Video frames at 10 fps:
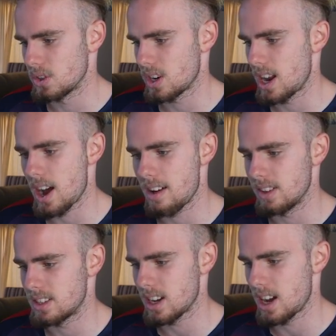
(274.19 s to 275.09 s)
So now I have
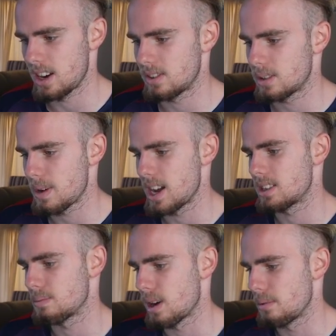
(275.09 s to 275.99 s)
a ton of
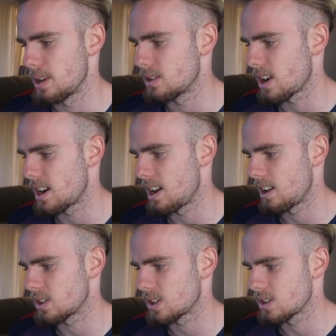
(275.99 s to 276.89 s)
space. The problem is right
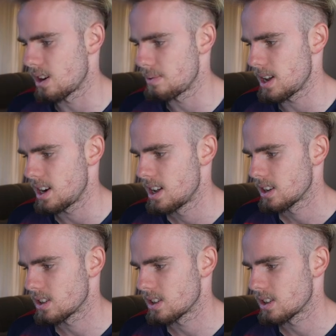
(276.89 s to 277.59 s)
now, stop it,